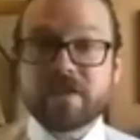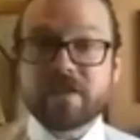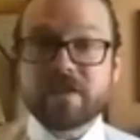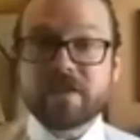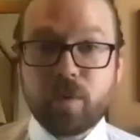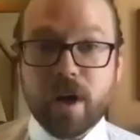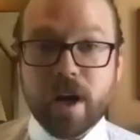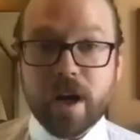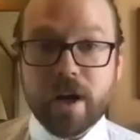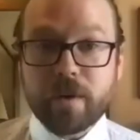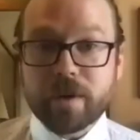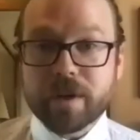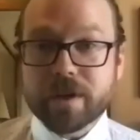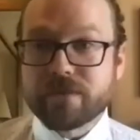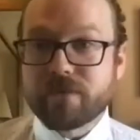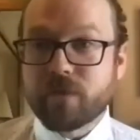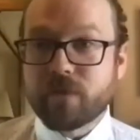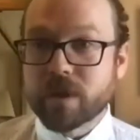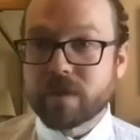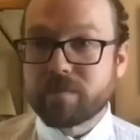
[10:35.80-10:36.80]
priorities
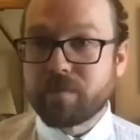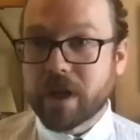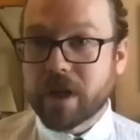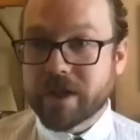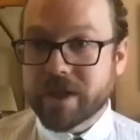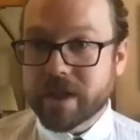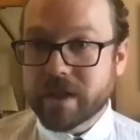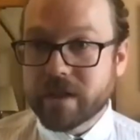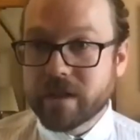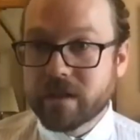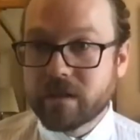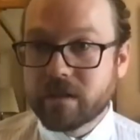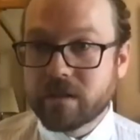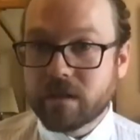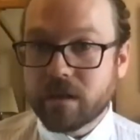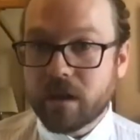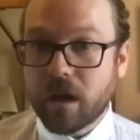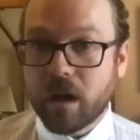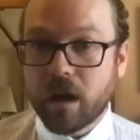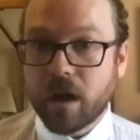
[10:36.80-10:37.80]
for the budget.
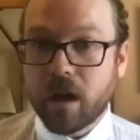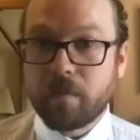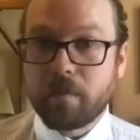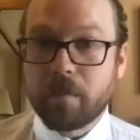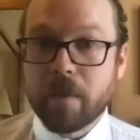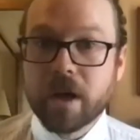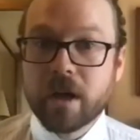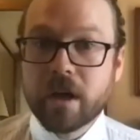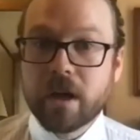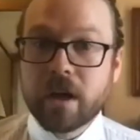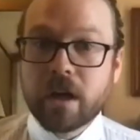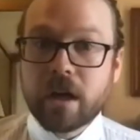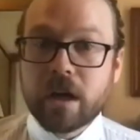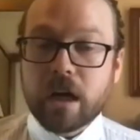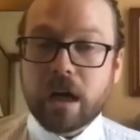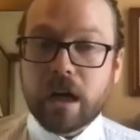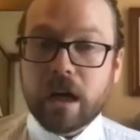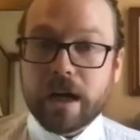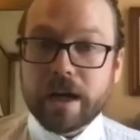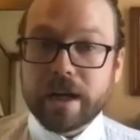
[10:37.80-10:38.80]

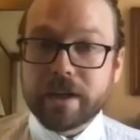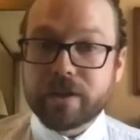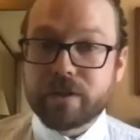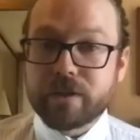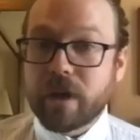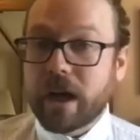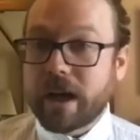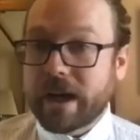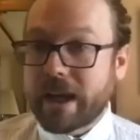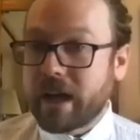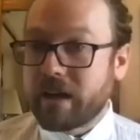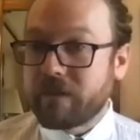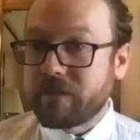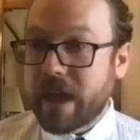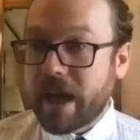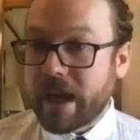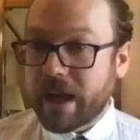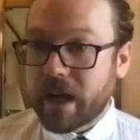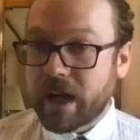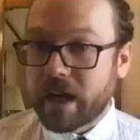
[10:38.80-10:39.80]
I do not have
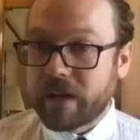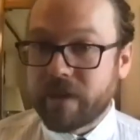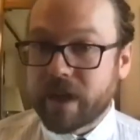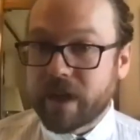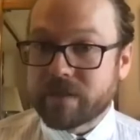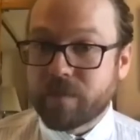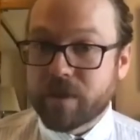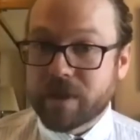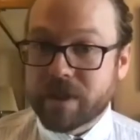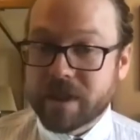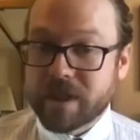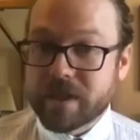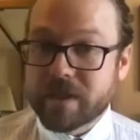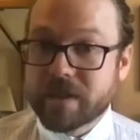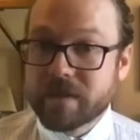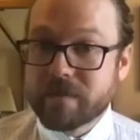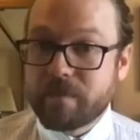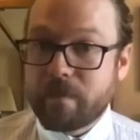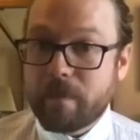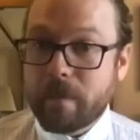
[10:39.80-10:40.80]
that kind of
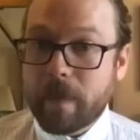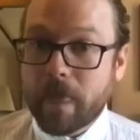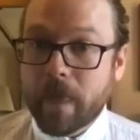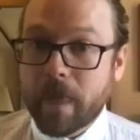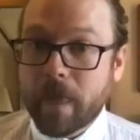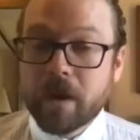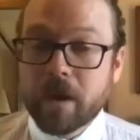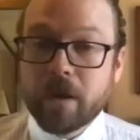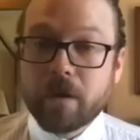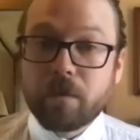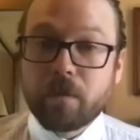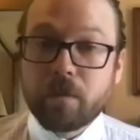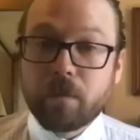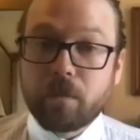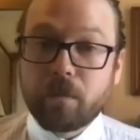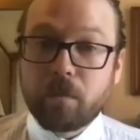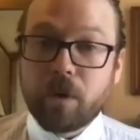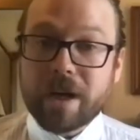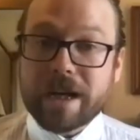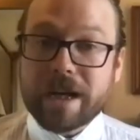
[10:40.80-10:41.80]
expertise.
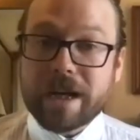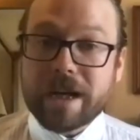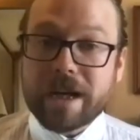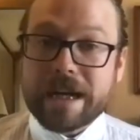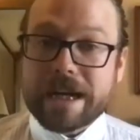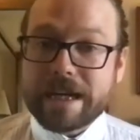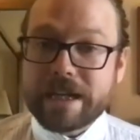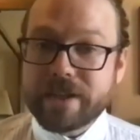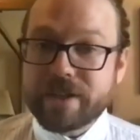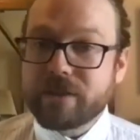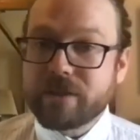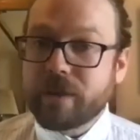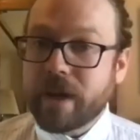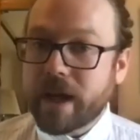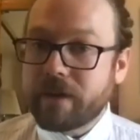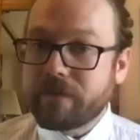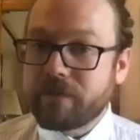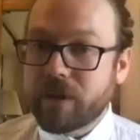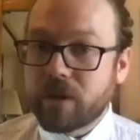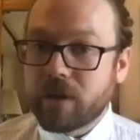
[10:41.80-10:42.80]
What I do
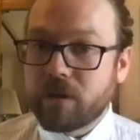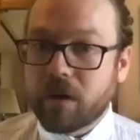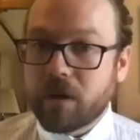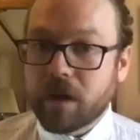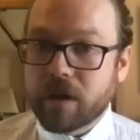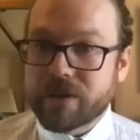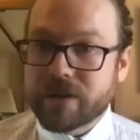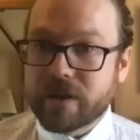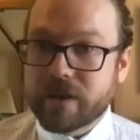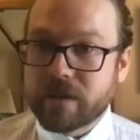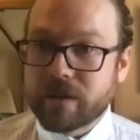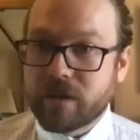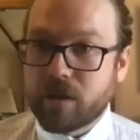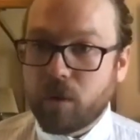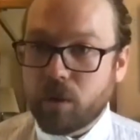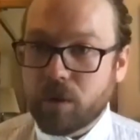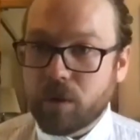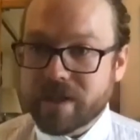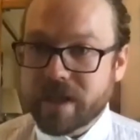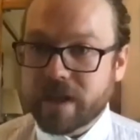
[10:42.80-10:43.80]
have, though, are a certain
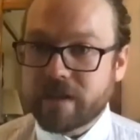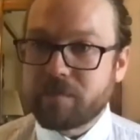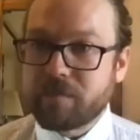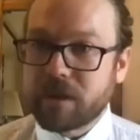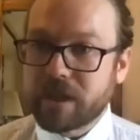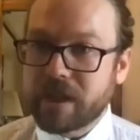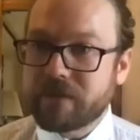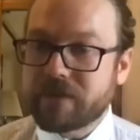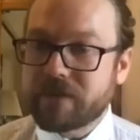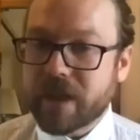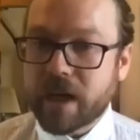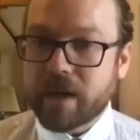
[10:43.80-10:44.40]
core set of beliefs that I